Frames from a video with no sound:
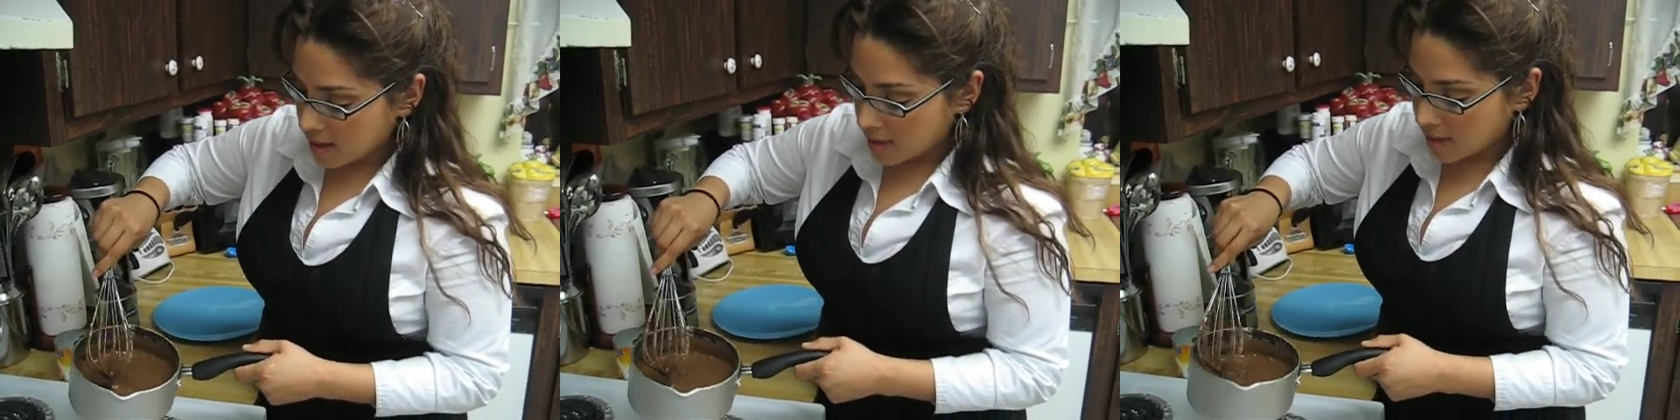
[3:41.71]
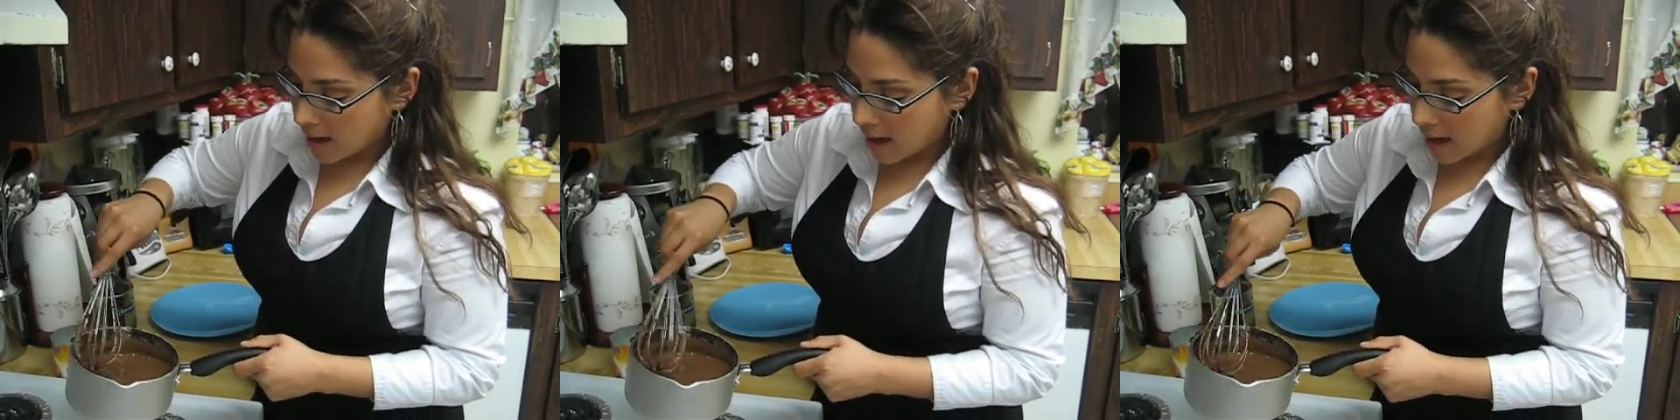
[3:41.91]

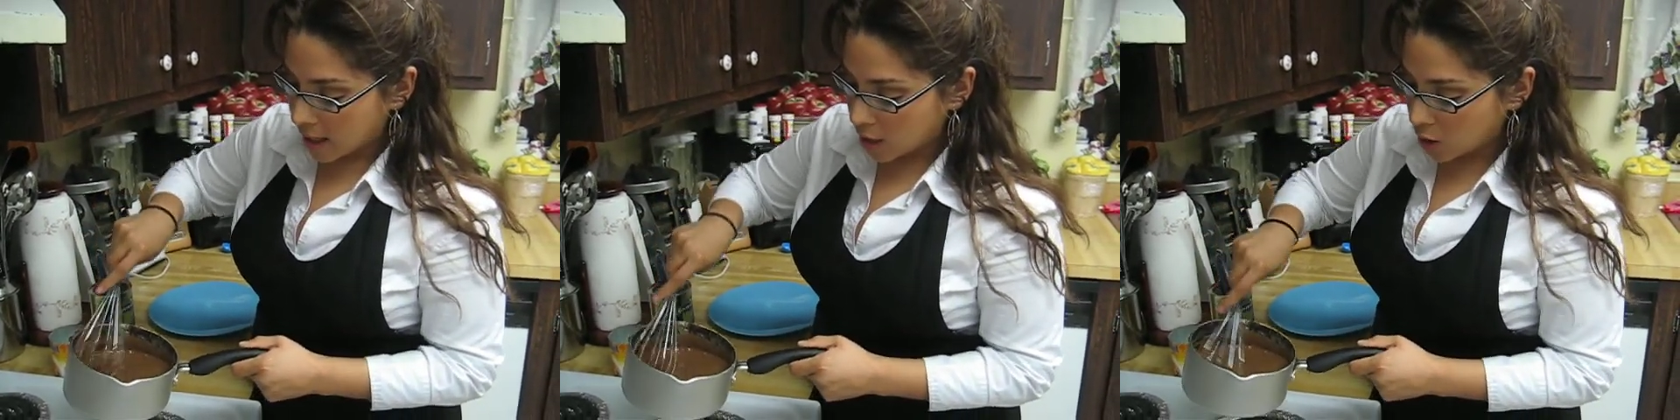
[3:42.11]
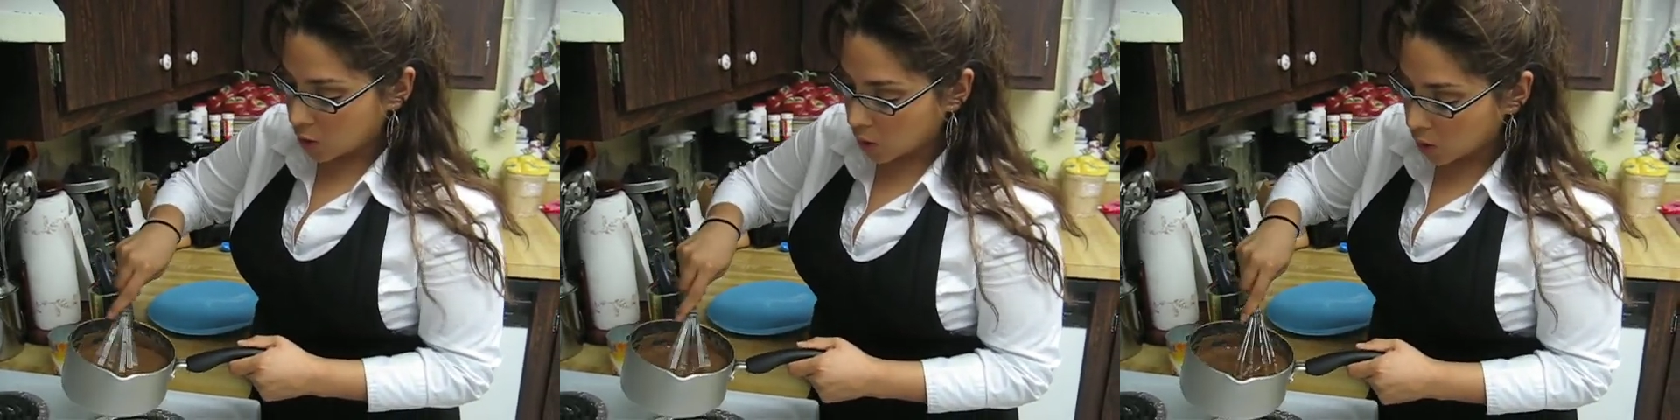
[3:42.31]
that
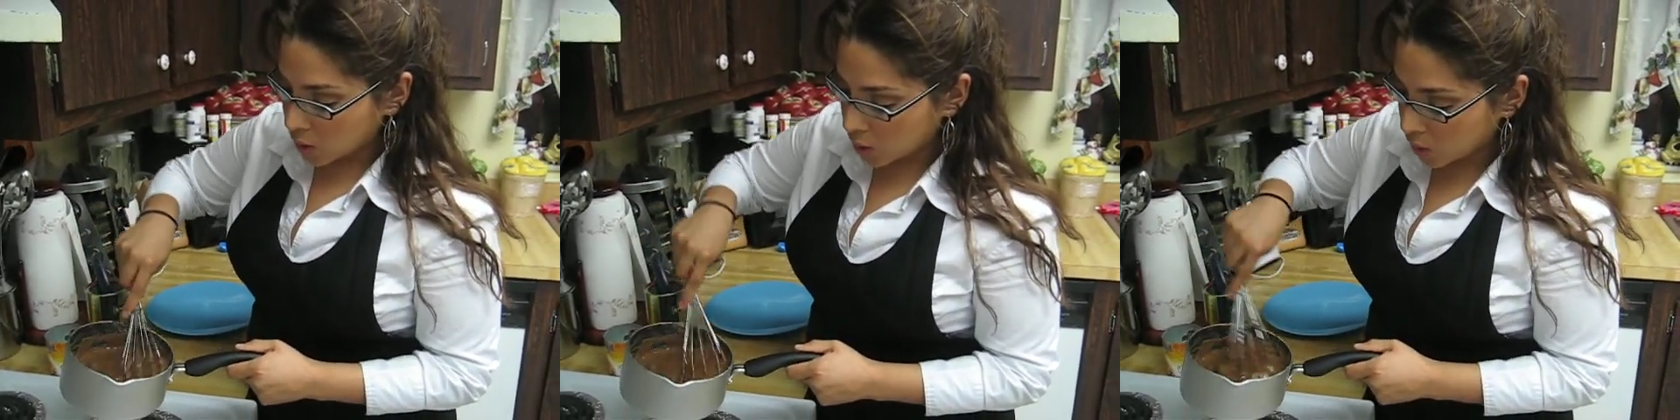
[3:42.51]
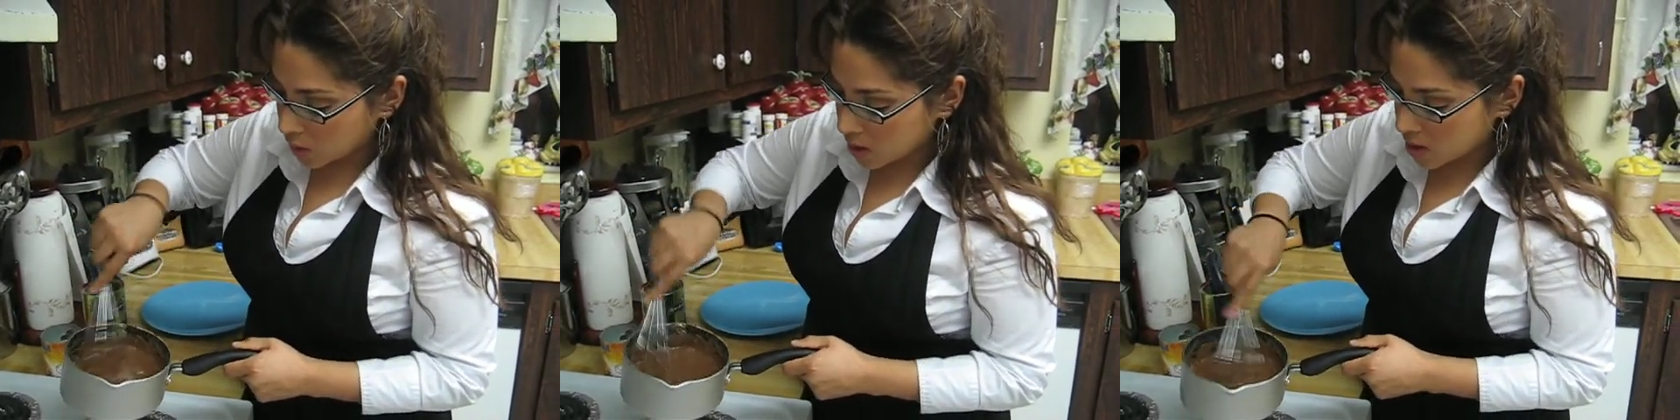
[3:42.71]
you
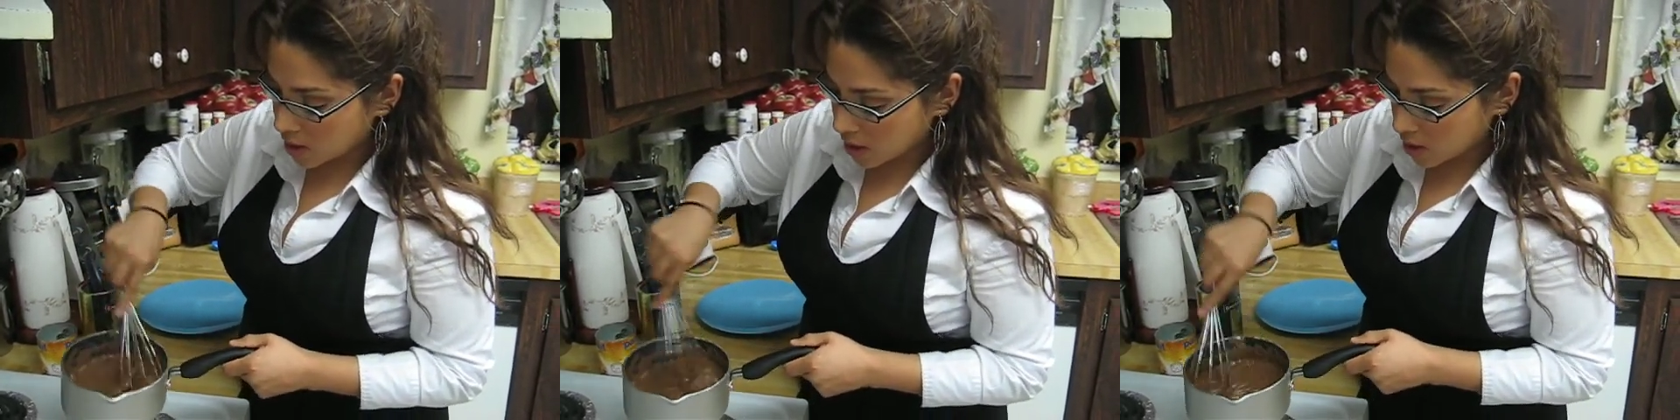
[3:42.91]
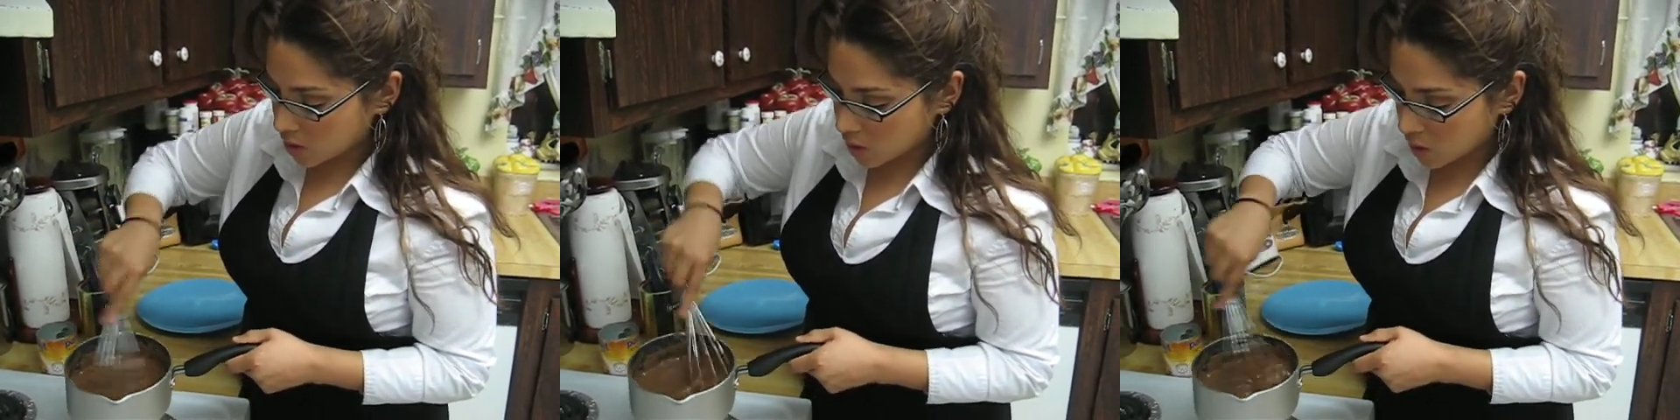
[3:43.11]
will
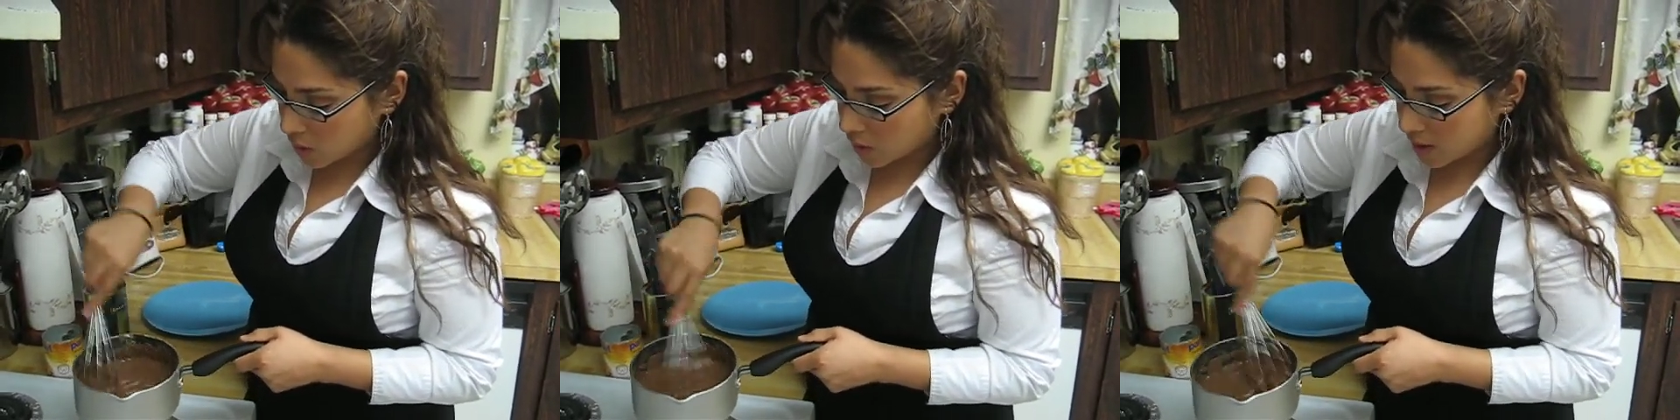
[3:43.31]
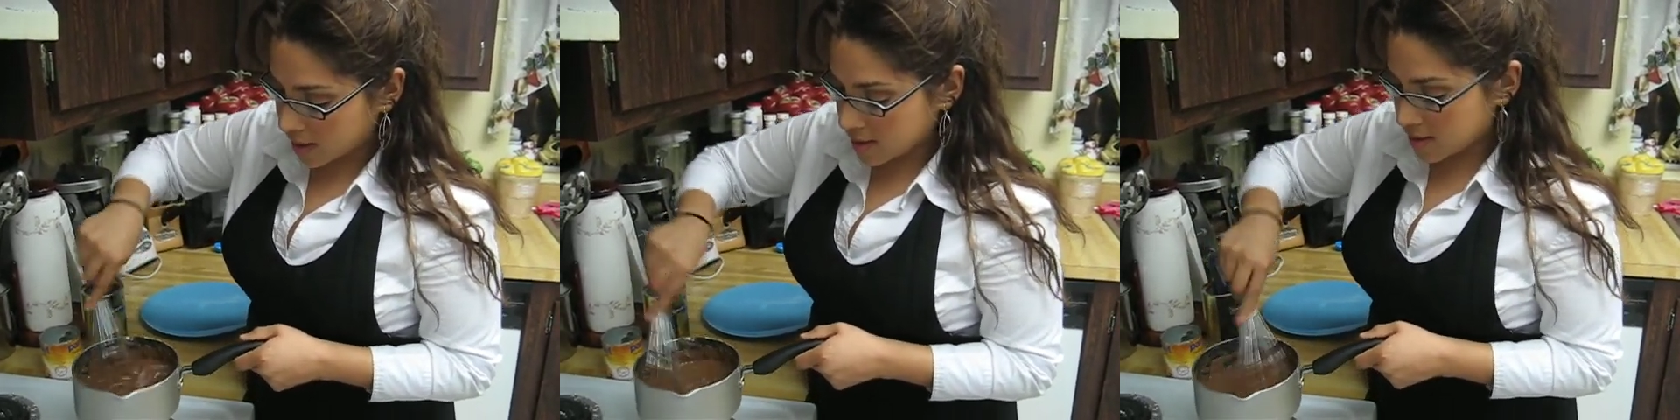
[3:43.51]
start to
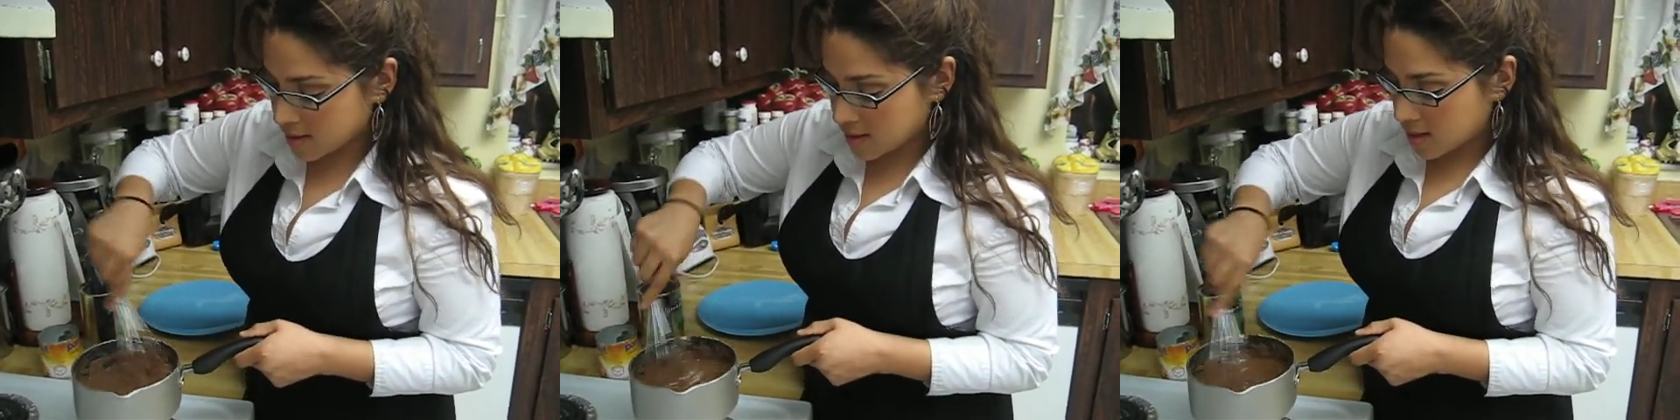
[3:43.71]
notice